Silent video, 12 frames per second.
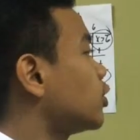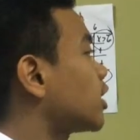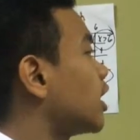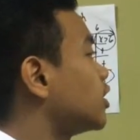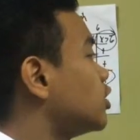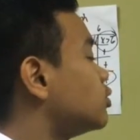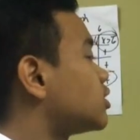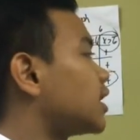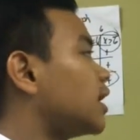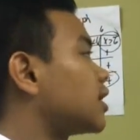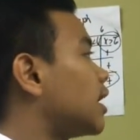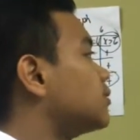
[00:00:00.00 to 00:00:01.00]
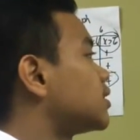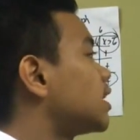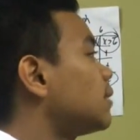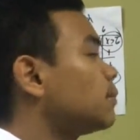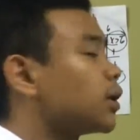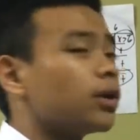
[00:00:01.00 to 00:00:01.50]
You can't use 10 times
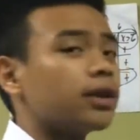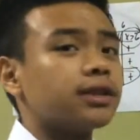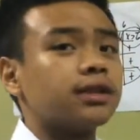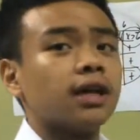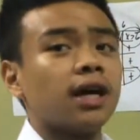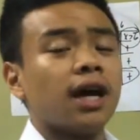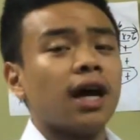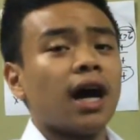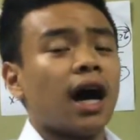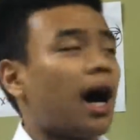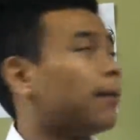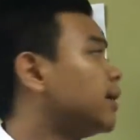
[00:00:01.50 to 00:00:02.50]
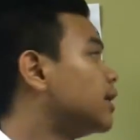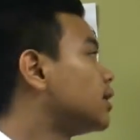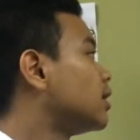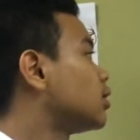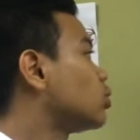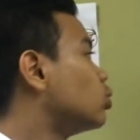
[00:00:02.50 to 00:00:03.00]
10 because,
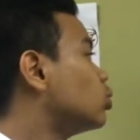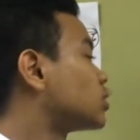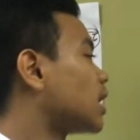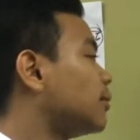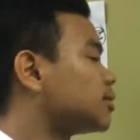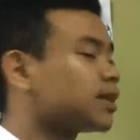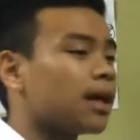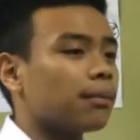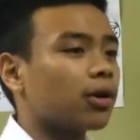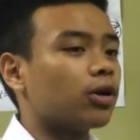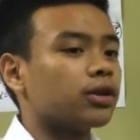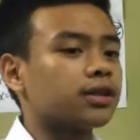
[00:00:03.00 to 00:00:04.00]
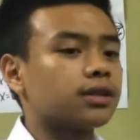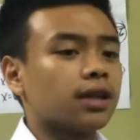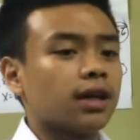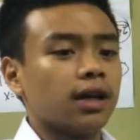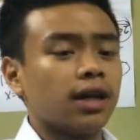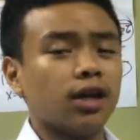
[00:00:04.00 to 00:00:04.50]
2 times 10 because
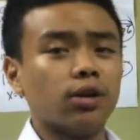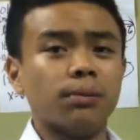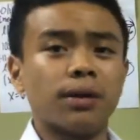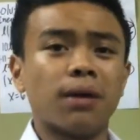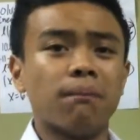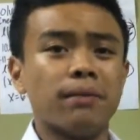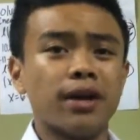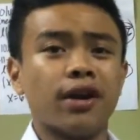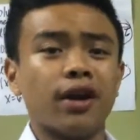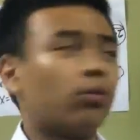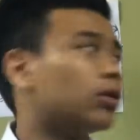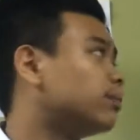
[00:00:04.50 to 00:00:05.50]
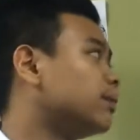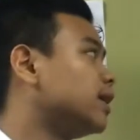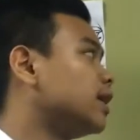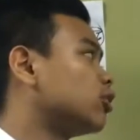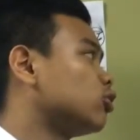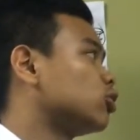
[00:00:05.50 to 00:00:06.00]
it will become bigger. It won't be
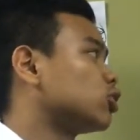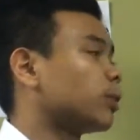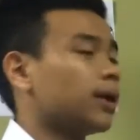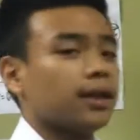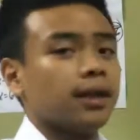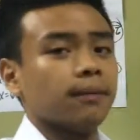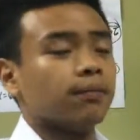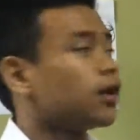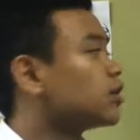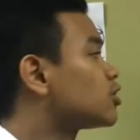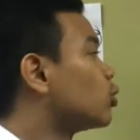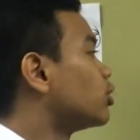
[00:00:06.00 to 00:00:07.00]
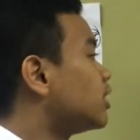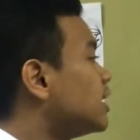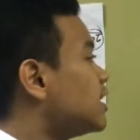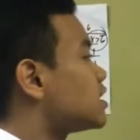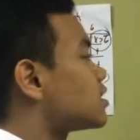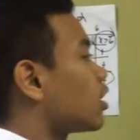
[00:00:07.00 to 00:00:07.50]
equal to 20. So
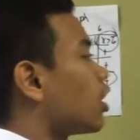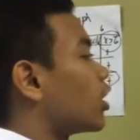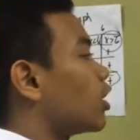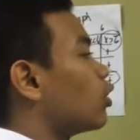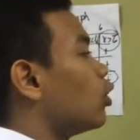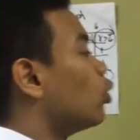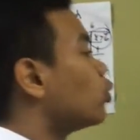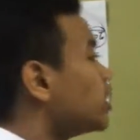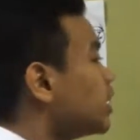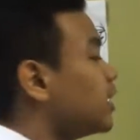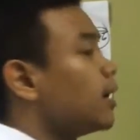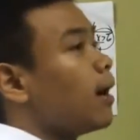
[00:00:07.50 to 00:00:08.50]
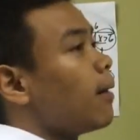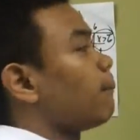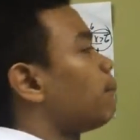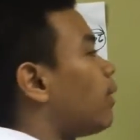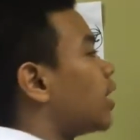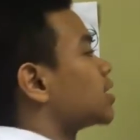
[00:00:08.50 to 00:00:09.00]
these are our only
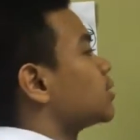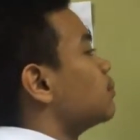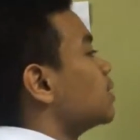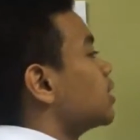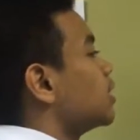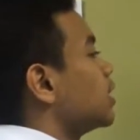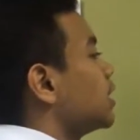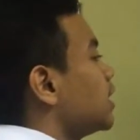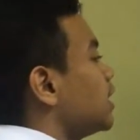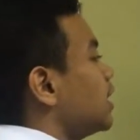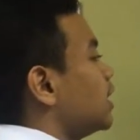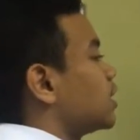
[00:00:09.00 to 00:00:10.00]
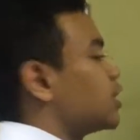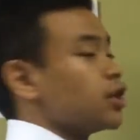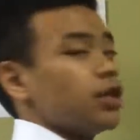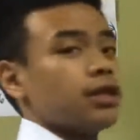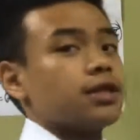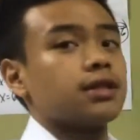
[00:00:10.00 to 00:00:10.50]
possible
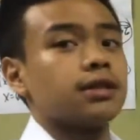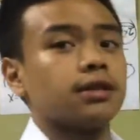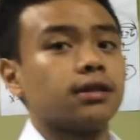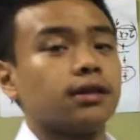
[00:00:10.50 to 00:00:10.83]
integers.